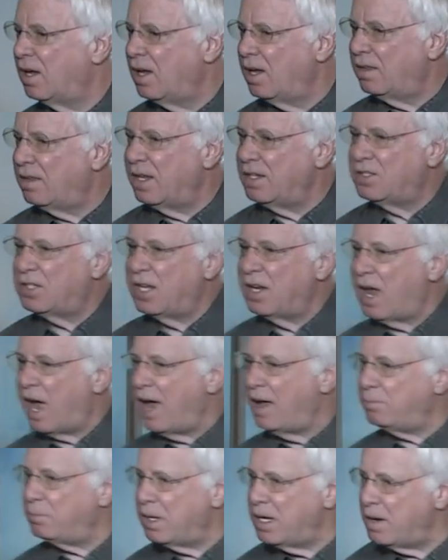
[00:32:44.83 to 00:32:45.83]
They said,
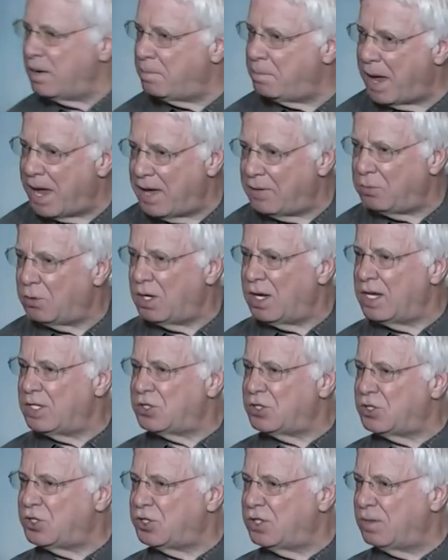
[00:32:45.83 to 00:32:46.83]
I'm in a bad
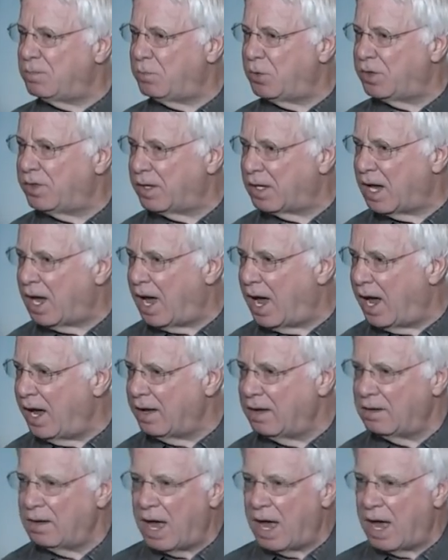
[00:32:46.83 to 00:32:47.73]
relationship with a guy.